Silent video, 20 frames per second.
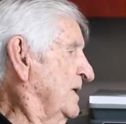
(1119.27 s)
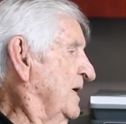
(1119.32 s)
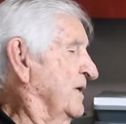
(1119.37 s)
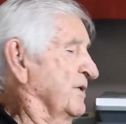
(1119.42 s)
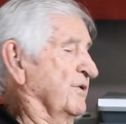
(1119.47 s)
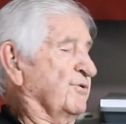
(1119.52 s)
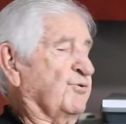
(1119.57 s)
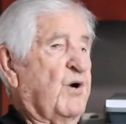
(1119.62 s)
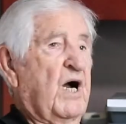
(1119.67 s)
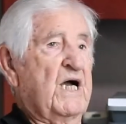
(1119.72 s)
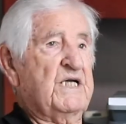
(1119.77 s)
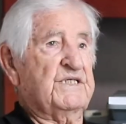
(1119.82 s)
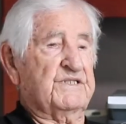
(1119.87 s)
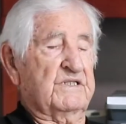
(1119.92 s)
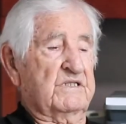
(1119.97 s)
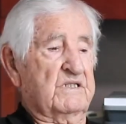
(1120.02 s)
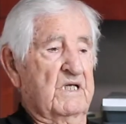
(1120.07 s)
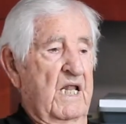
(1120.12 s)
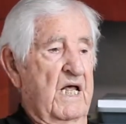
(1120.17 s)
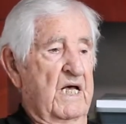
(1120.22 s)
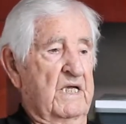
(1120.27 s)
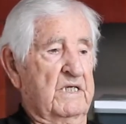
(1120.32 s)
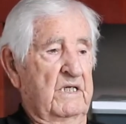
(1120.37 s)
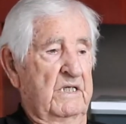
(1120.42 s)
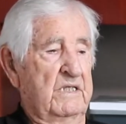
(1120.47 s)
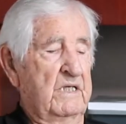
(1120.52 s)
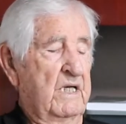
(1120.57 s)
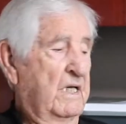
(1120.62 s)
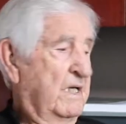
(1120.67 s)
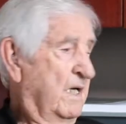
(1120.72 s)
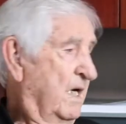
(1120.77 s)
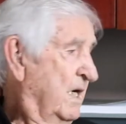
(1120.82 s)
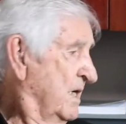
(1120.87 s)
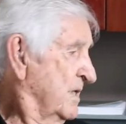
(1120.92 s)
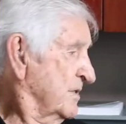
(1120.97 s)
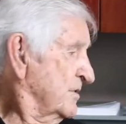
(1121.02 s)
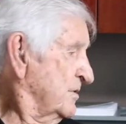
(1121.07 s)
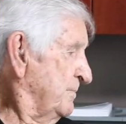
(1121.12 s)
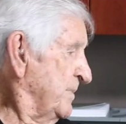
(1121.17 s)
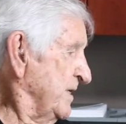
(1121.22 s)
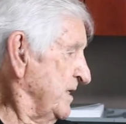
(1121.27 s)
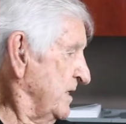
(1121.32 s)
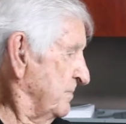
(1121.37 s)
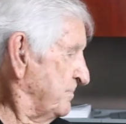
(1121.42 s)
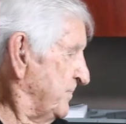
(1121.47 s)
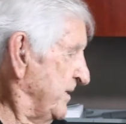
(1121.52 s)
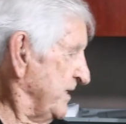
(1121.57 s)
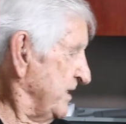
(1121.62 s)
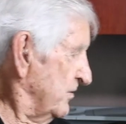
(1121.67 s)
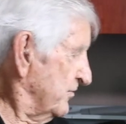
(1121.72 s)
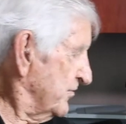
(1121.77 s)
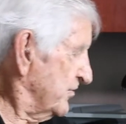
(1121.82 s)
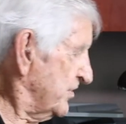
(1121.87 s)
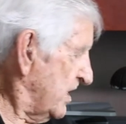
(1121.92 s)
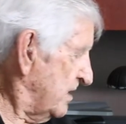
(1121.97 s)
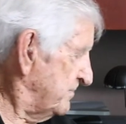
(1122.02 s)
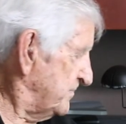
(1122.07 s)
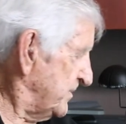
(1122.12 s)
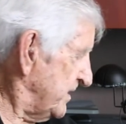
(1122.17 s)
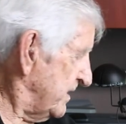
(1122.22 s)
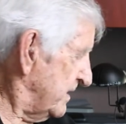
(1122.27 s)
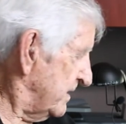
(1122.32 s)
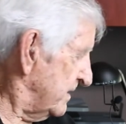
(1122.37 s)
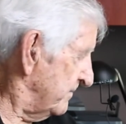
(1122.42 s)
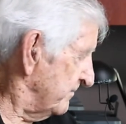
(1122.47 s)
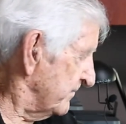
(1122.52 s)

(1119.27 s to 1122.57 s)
and twice as likely to be a POW.